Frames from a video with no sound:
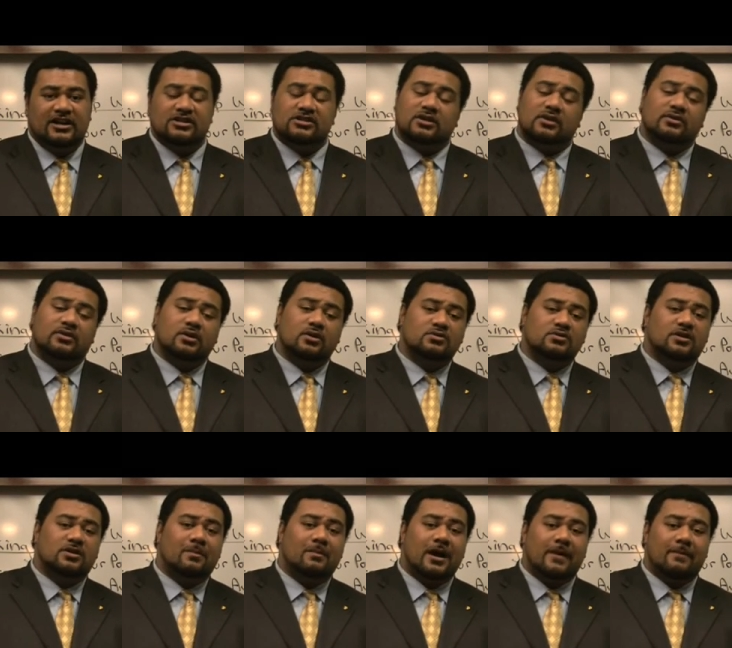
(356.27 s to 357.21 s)
So those
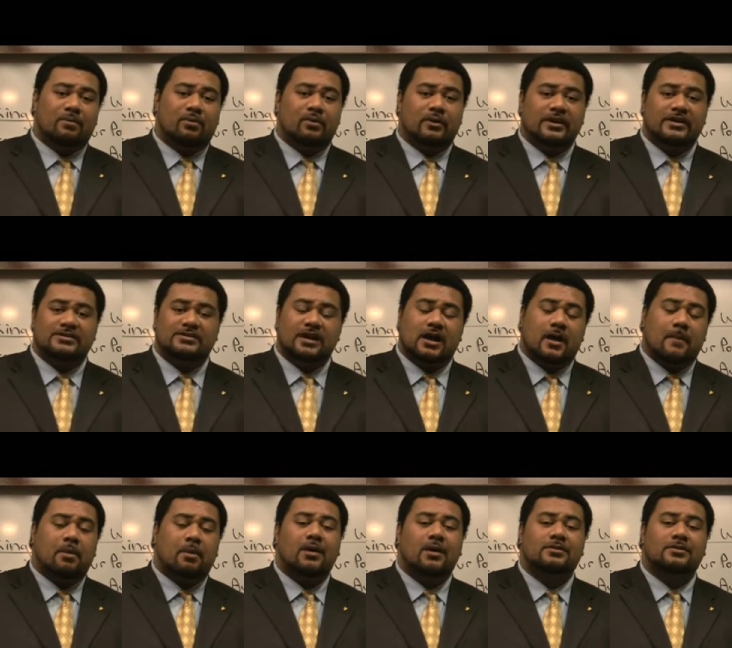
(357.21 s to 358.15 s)
are my points
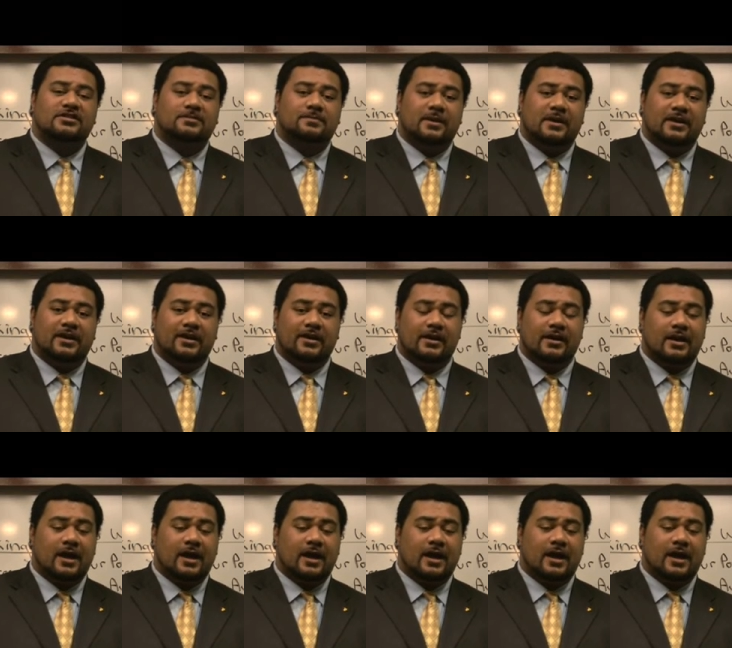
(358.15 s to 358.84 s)
on public speaking